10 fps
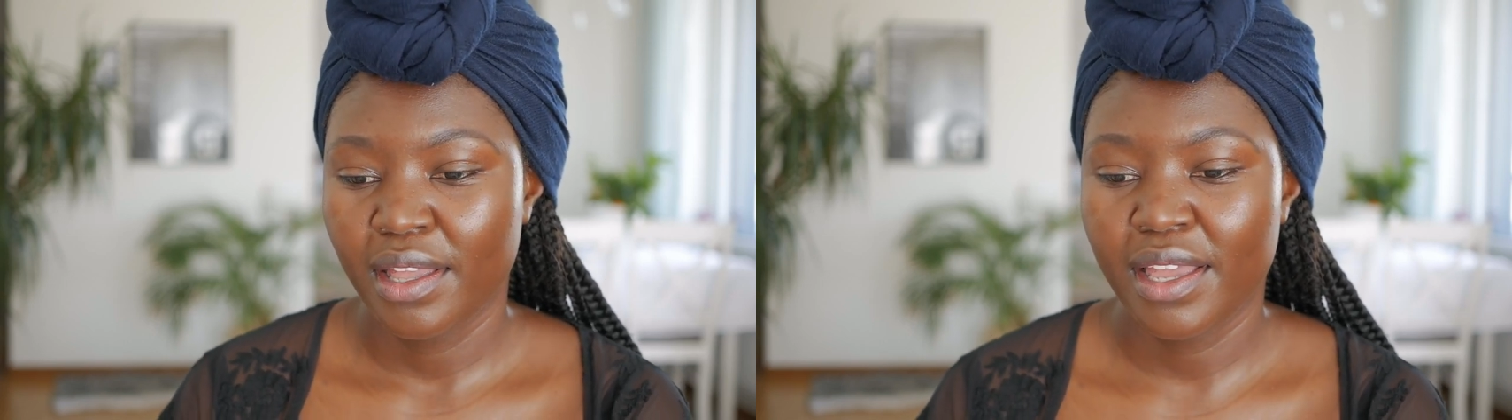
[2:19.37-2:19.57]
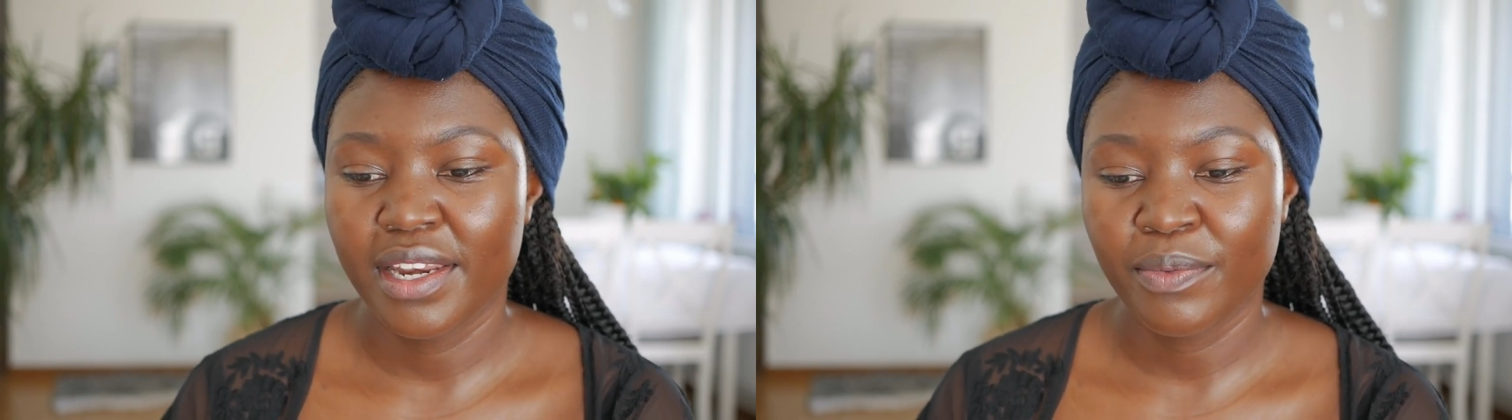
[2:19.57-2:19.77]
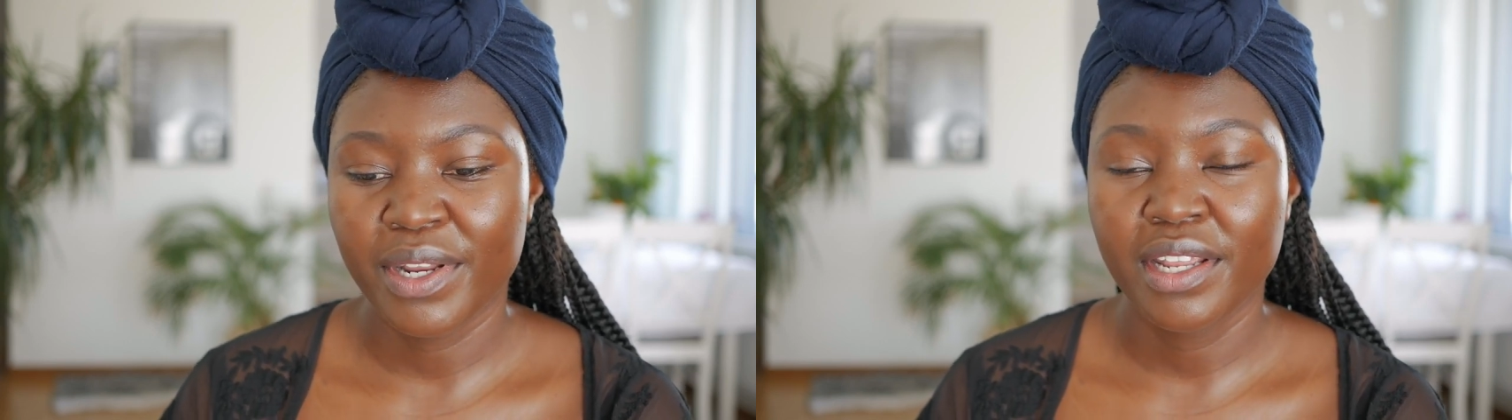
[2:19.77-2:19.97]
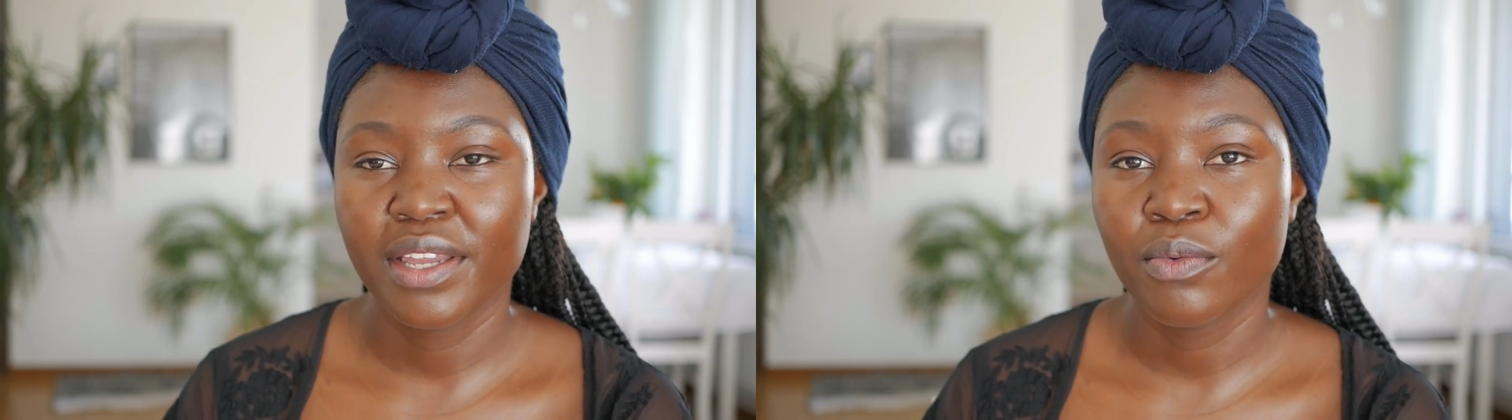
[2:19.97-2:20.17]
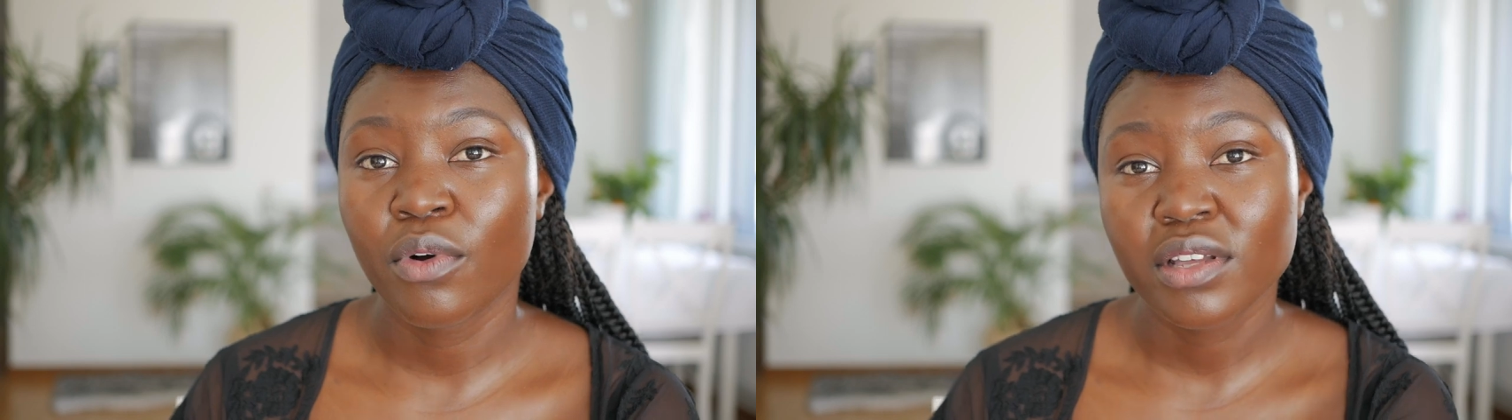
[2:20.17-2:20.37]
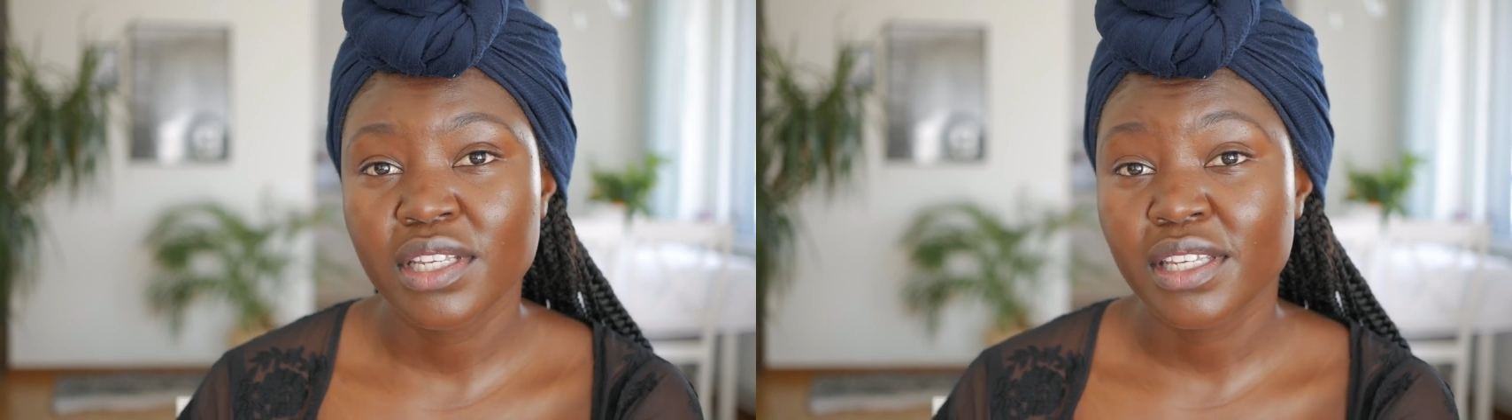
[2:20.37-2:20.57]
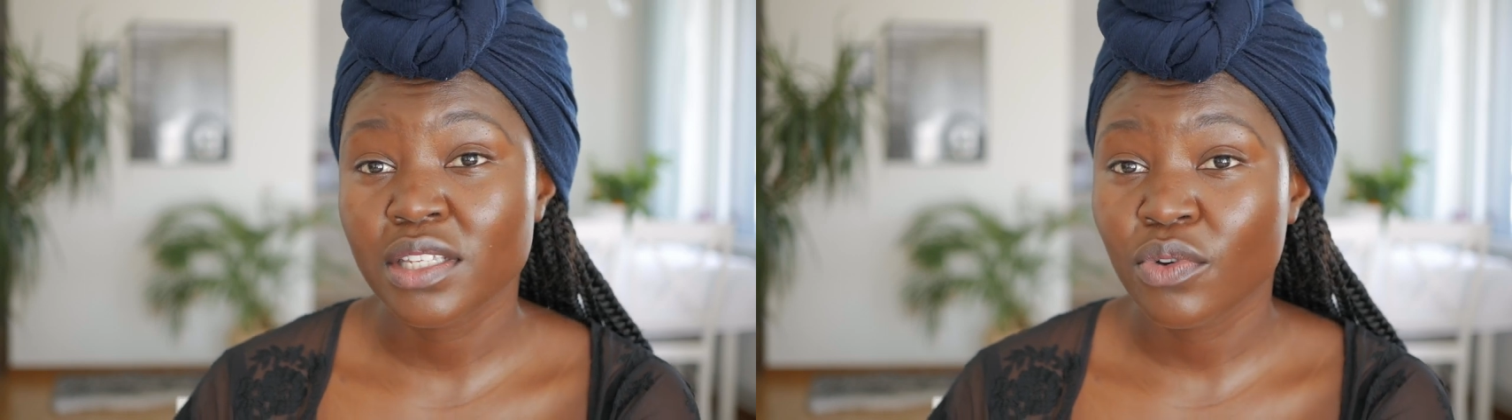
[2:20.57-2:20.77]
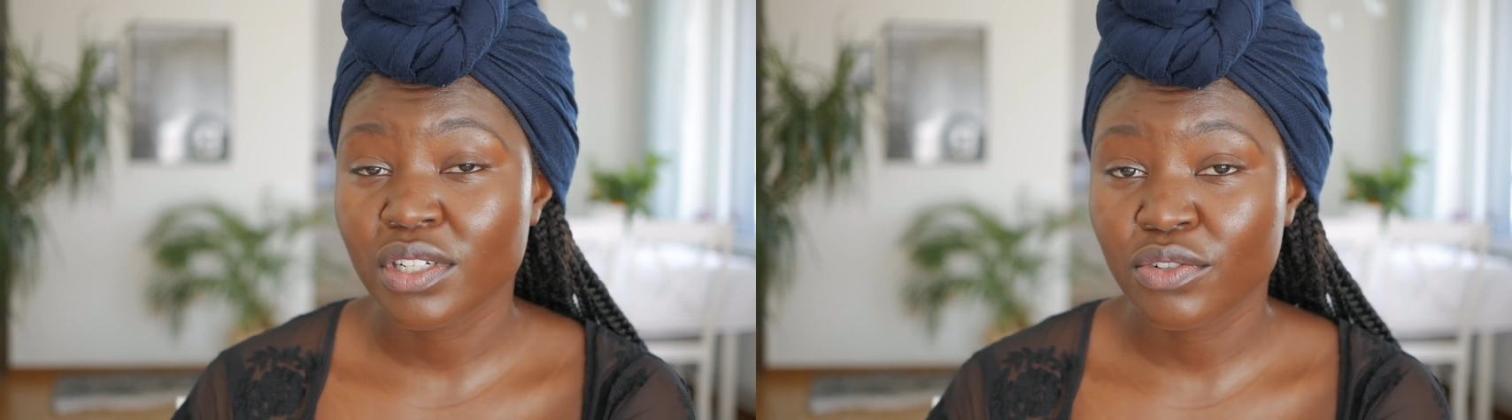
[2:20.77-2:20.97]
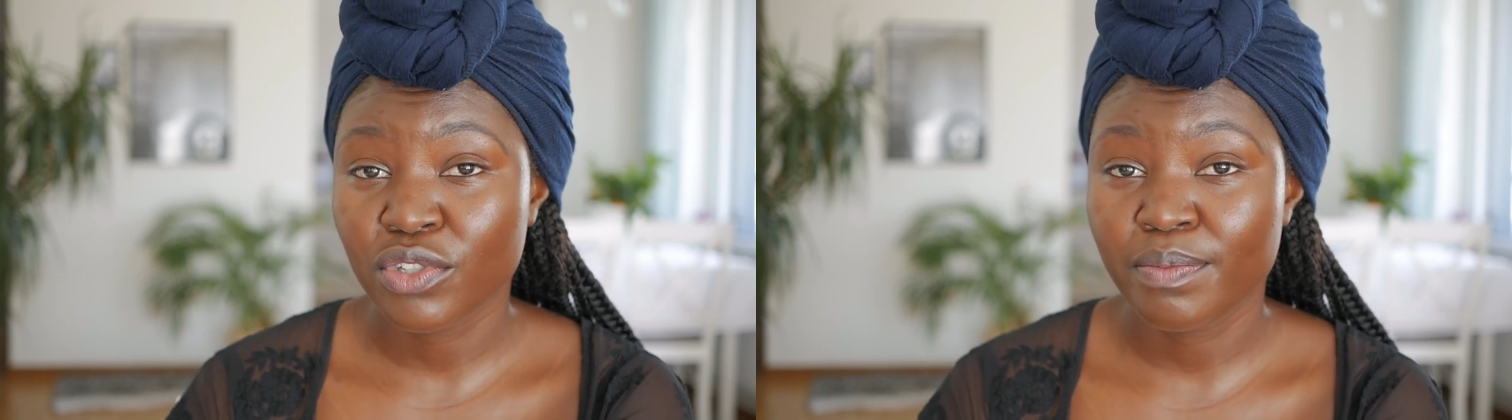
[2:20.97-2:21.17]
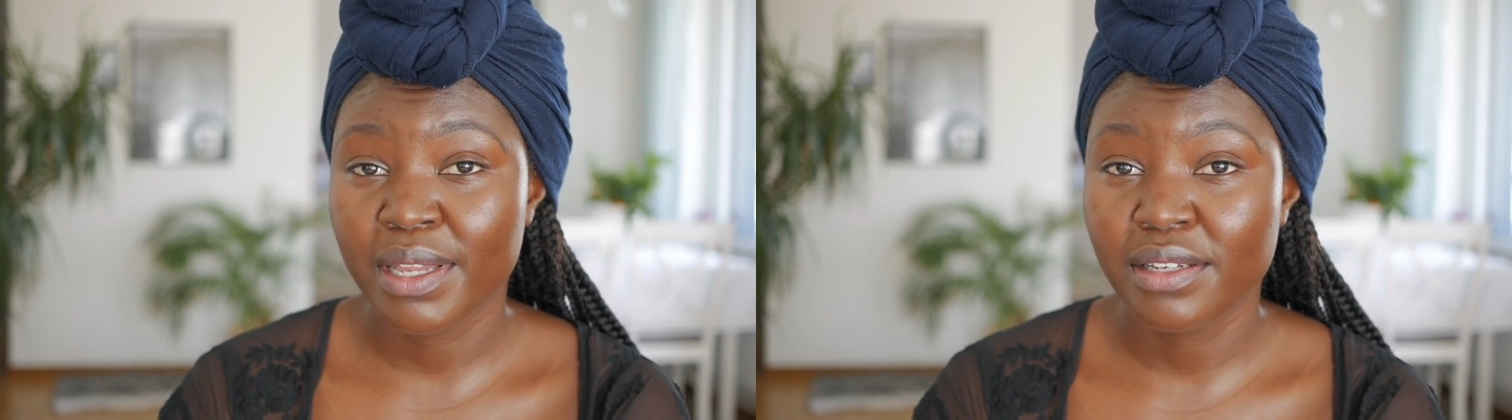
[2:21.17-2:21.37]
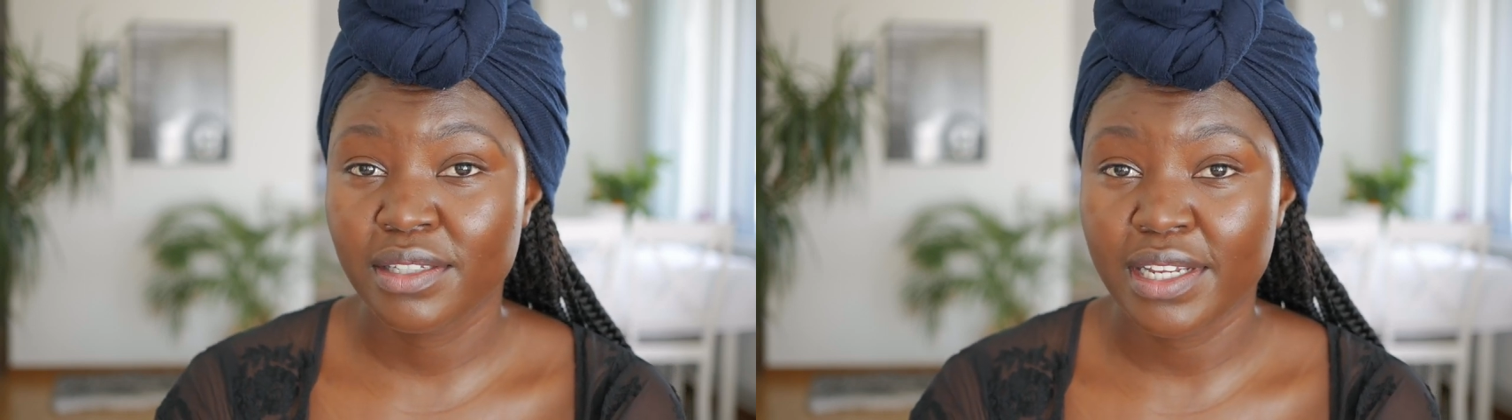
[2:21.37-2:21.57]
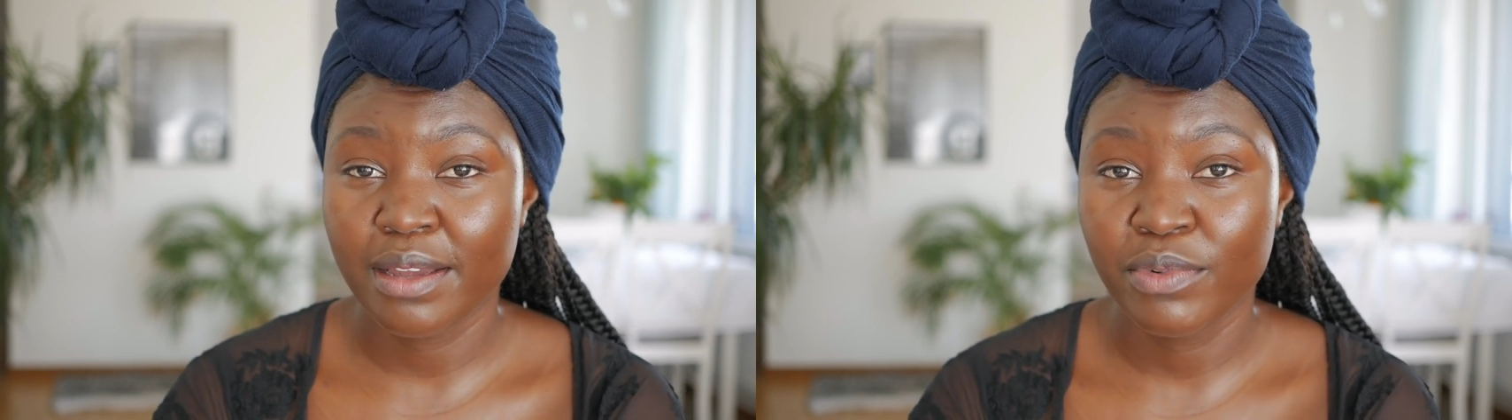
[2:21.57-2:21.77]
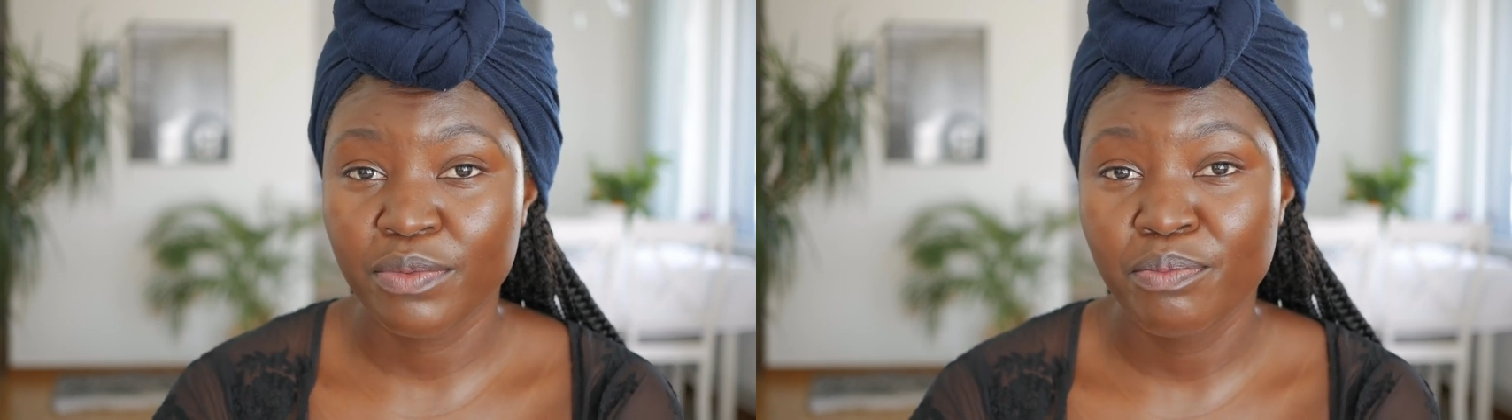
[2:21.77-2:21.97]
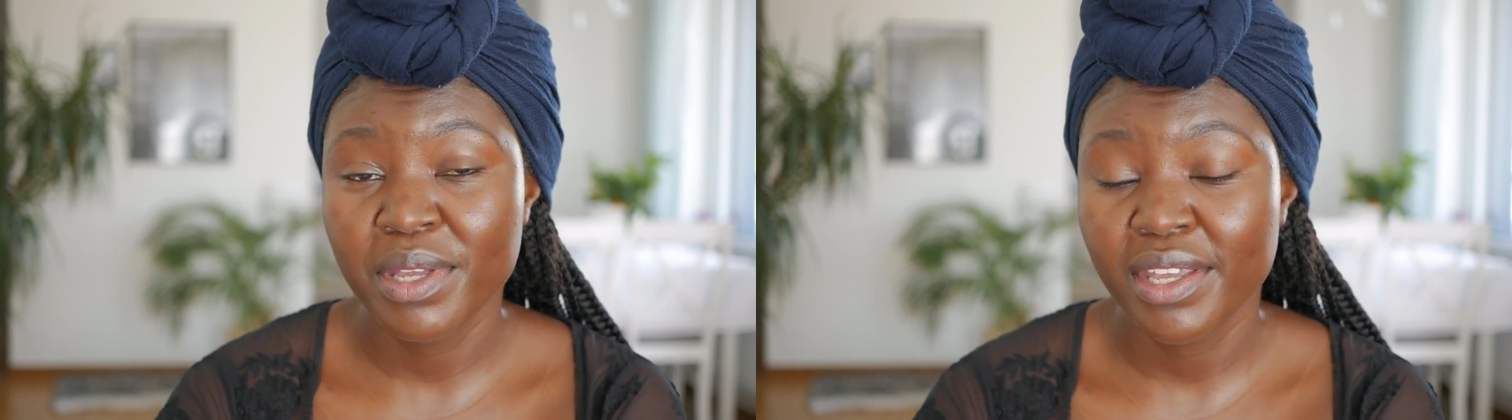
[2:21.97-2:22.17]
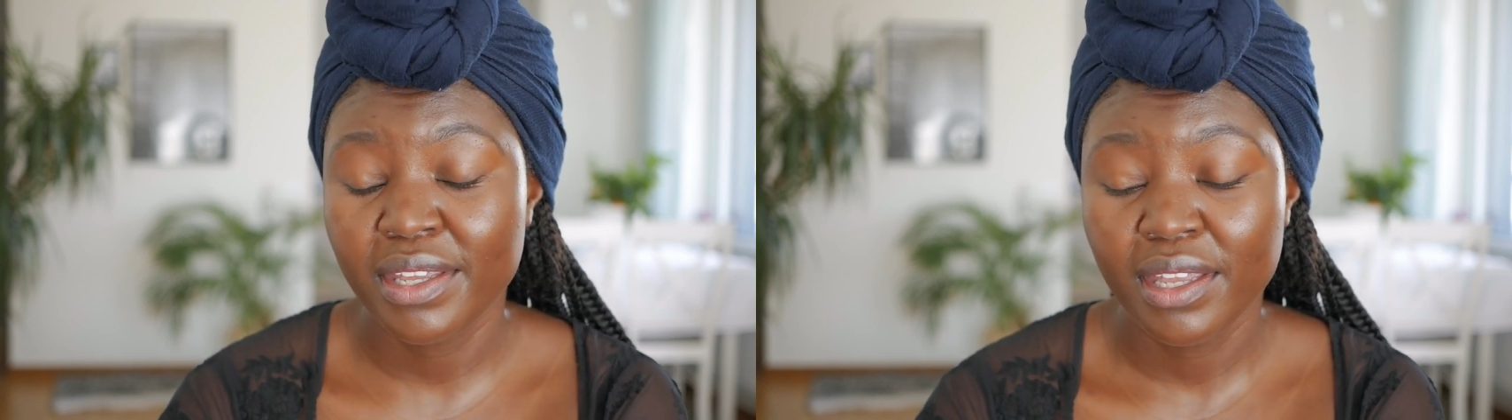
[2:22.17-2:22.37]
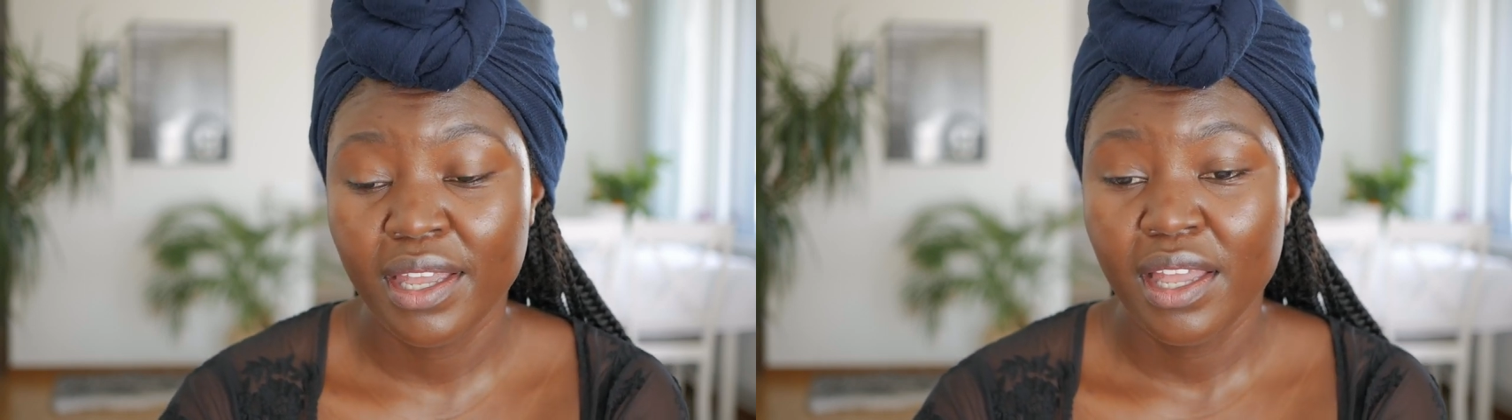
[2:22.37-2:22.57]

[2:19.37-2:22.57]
And when he was, he just wanted to spend time with me.